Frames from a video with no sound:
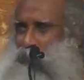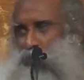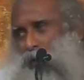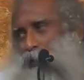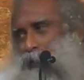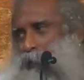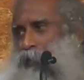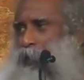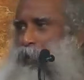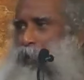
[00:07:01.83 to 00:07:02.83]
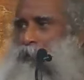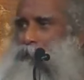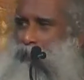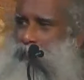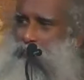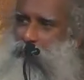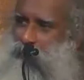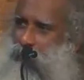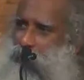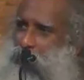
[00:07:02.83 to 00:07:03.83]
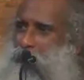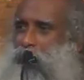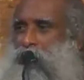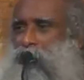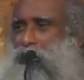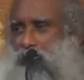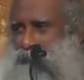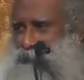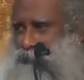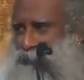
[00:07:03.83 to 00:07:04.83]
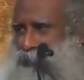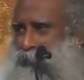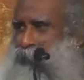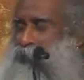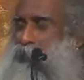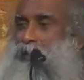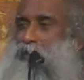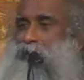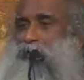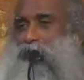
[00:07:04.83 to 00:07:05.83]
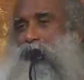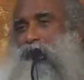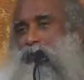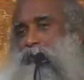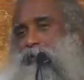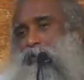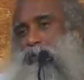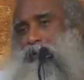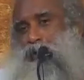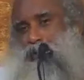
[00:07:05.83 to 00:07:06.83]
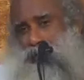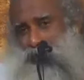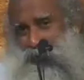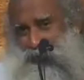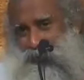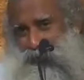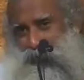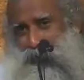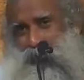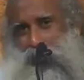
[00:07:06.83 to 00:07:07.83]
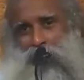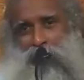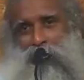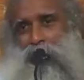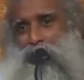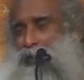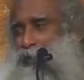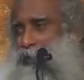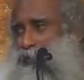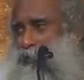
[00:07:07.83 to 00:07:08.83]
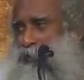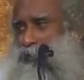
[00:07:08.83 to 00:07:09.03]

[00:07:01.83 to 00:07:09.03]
Okay, okay, only half I'll give you, again make it half. Like this they will go on doing and in the end,